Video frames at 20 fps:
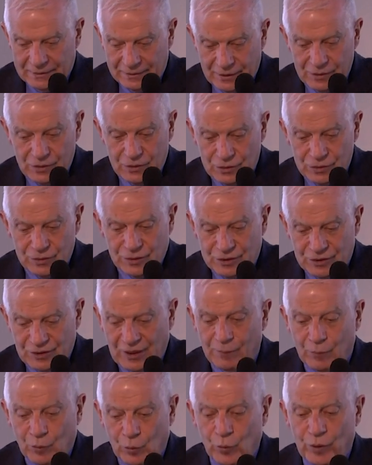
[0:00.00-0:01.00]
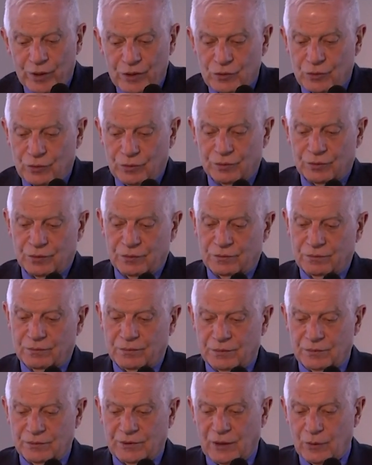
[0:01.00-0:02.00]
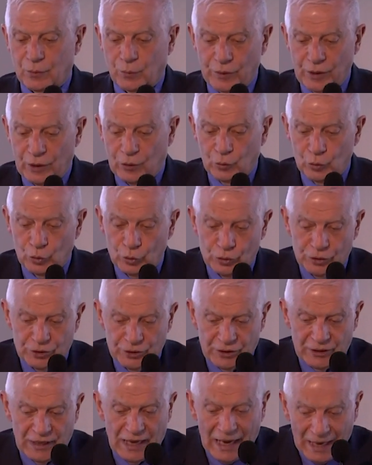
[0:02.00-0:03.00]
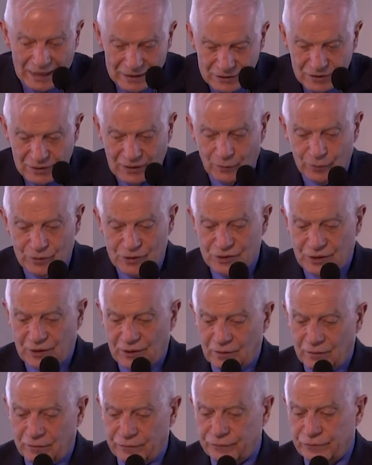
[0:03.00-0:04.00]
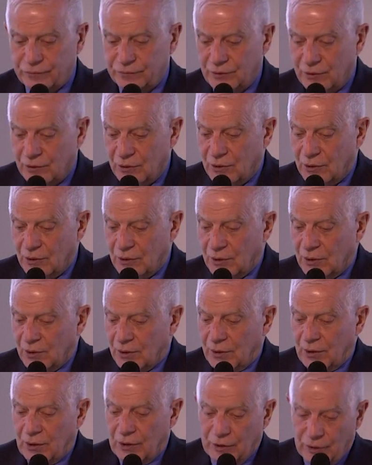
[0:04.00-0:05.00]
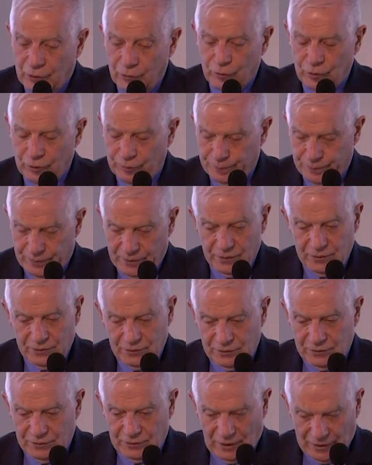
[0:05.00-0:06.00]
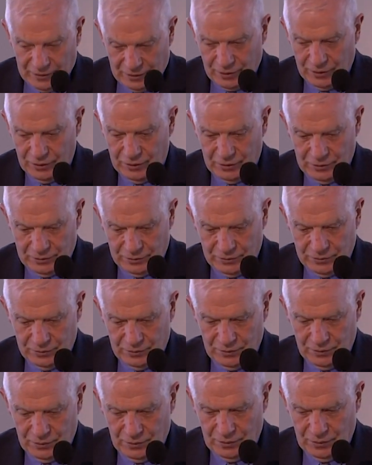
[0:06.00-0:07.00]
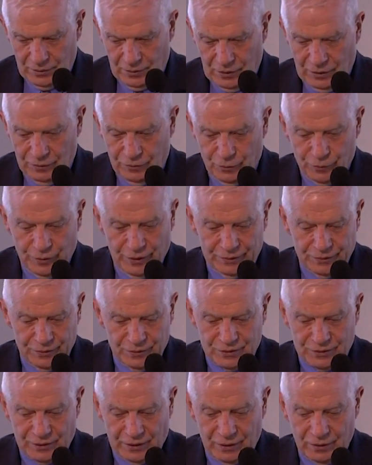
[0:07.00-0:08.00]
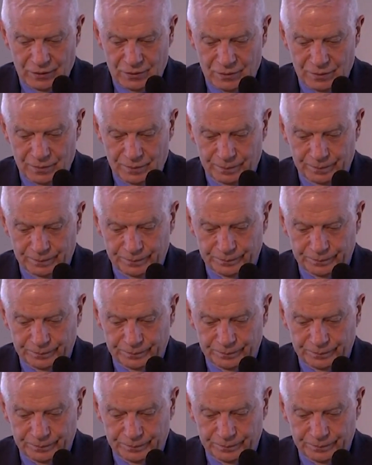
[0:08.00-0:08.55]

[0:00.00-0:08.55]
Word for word: This is the same question that we could uh, ask ourselves in Europe and here in the United States.